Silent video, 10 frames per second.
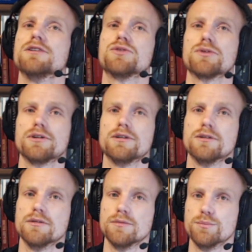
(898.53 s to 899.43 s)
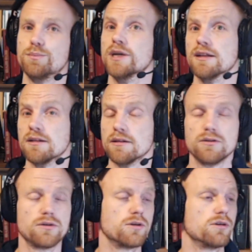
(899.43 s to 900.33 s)
a certain bill,
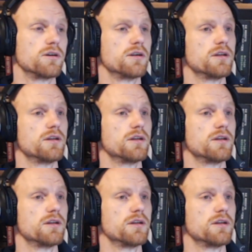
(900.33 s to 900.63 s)
or